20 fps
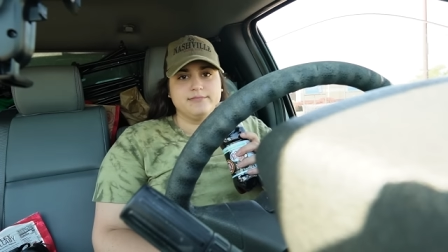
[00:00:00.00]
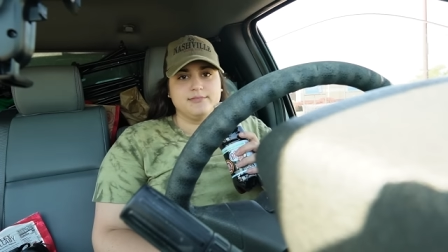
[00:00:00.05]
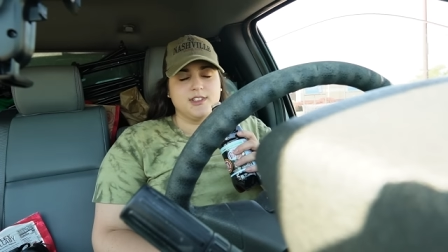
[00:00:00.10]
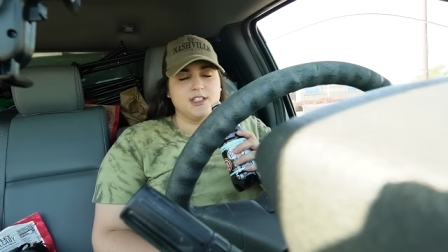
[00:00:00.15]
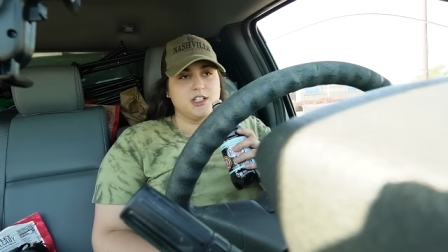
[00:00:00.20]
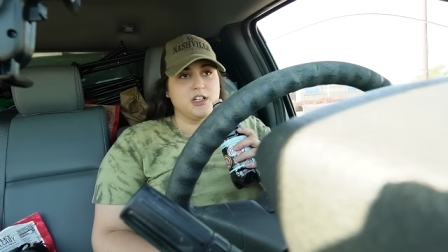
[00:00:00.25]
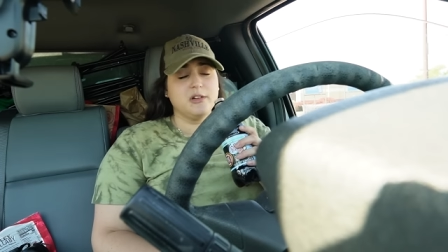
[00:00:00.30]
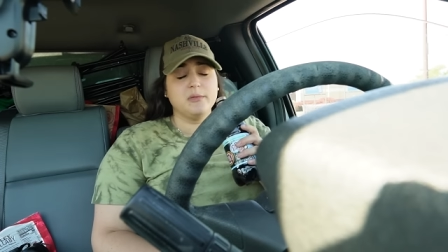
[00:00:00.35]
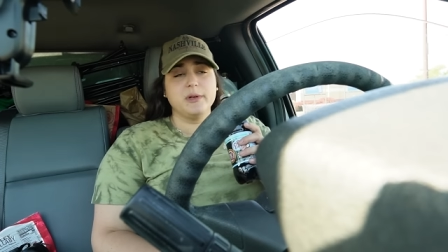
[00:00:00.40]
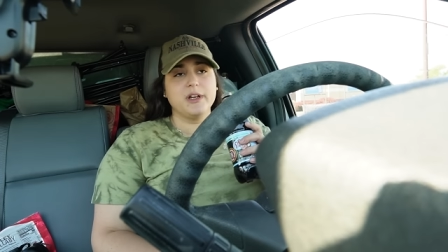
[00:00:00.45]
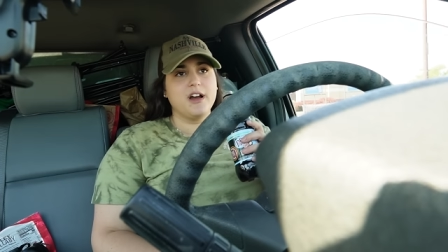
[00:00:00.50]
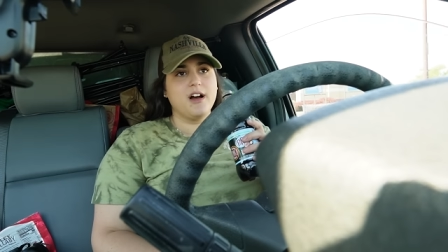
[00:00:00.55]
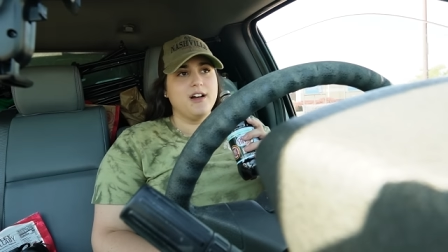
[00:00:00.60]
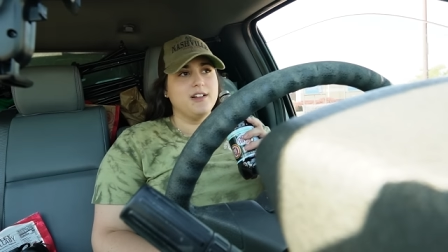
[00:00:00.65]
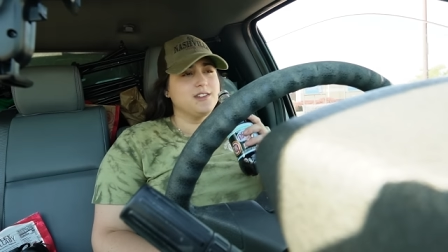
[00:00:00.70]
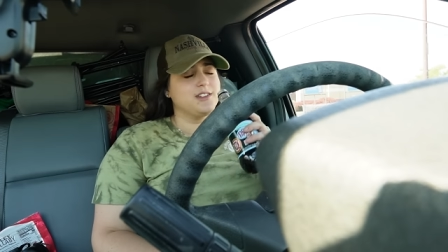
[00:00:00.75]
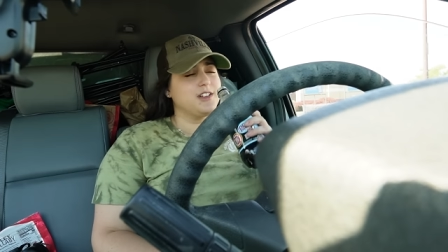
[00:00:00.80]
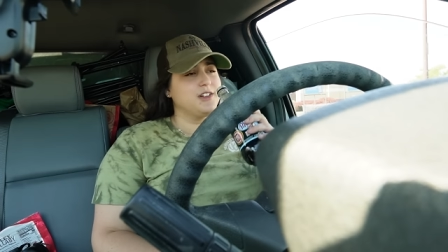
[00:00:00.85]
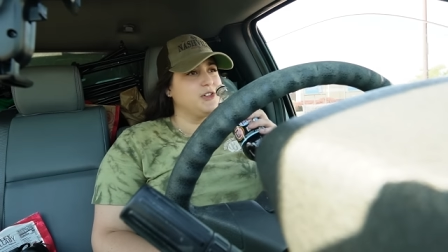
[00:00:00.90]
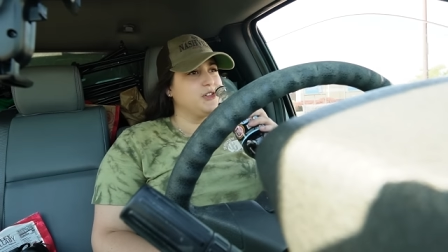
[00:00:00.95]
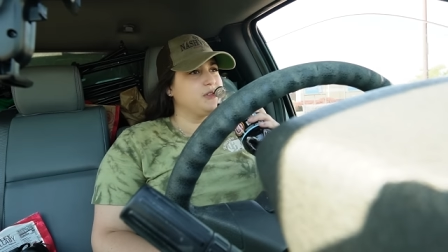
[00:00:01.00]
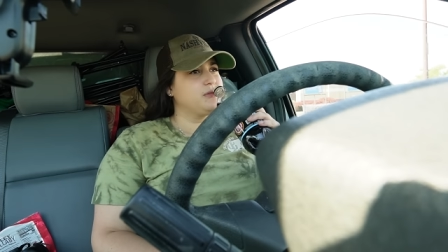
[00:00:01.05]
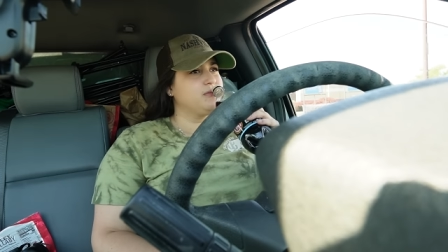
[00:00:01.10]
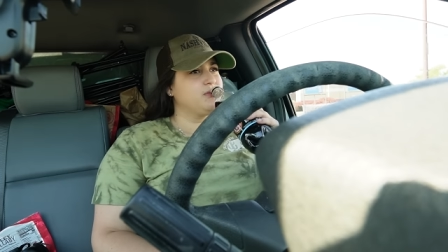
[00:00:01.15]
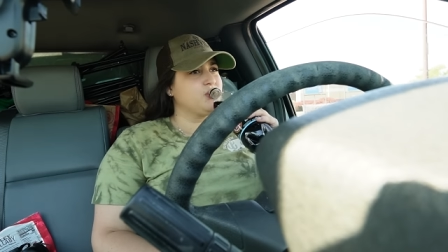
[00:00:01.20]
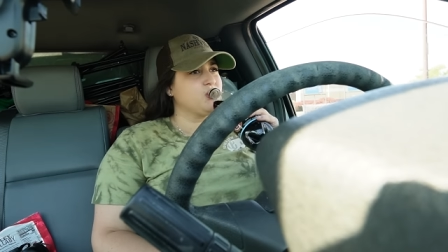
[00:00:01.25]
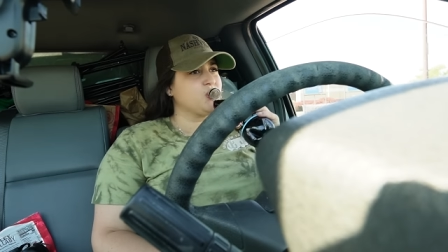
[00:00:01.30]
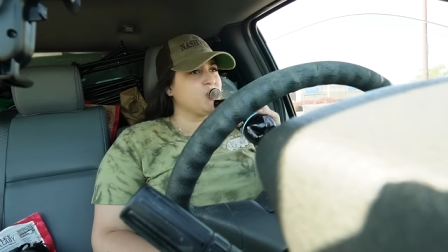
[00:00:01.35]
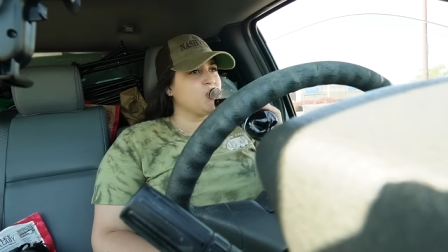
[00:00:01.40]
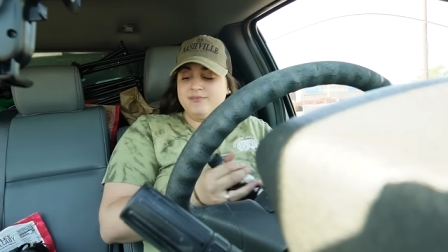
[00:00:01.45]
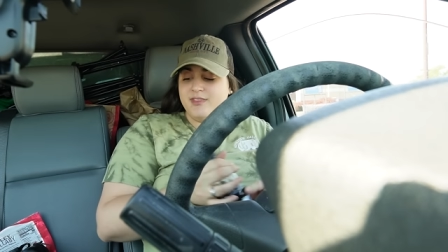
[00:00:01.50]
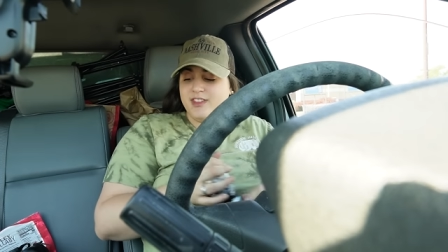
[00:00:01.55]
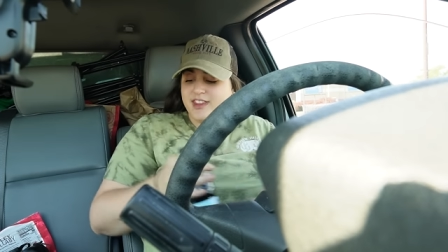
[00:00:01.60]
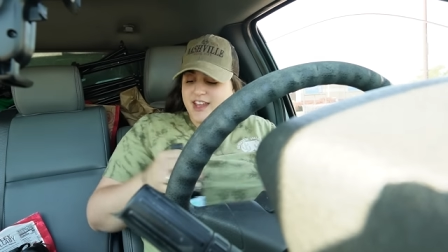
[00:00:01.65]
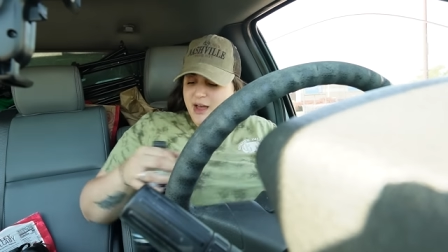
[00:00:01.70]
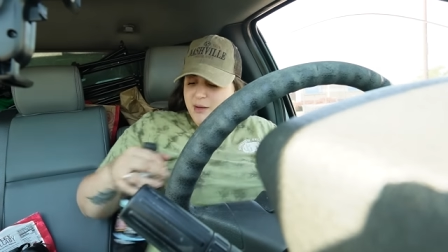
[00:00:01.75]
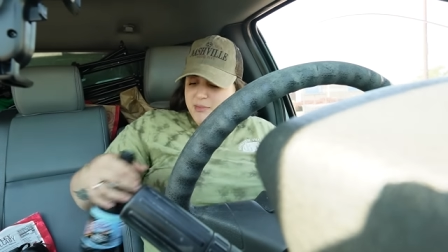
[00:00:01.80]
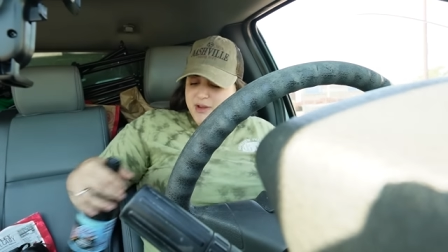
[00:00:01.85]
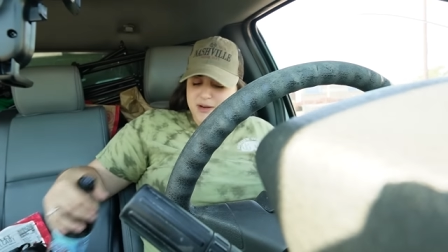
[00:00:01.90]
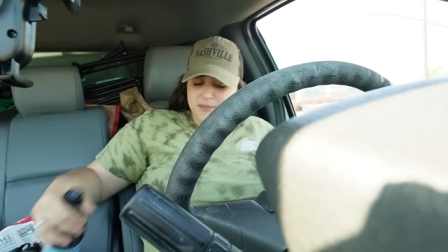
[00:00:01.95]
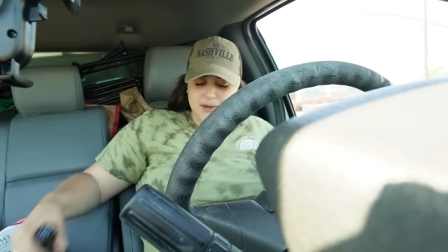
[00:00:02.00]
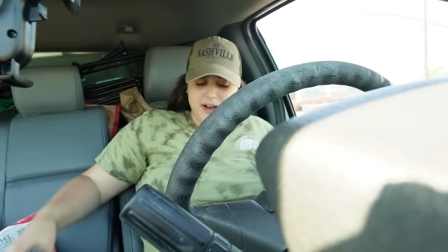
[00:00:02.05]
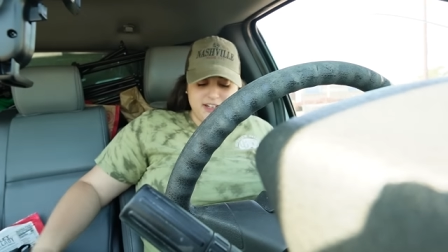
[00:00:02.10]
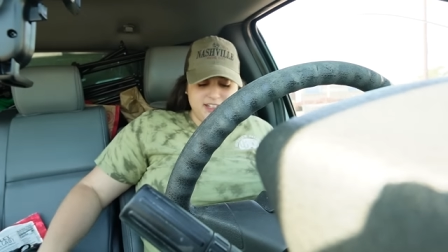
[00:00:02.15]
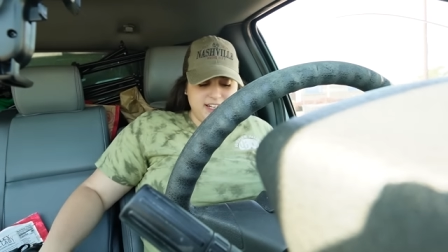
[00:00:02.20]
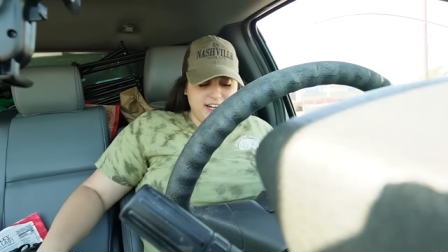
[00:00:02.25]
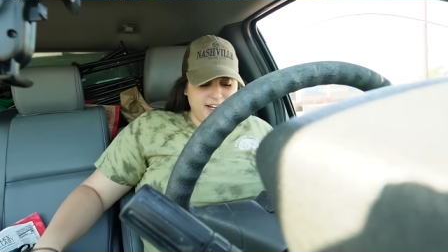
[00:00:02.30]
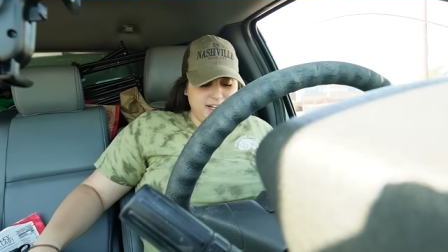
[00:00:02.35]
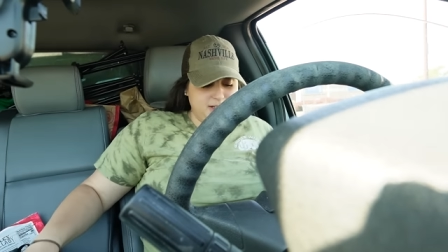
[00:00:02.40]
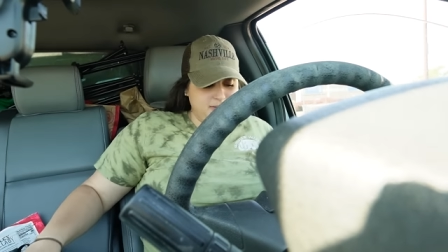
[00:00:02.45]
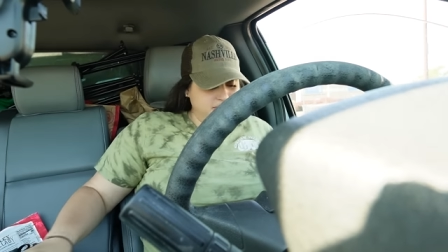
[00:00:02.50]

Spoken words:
so it'll be gone soon. That made my day.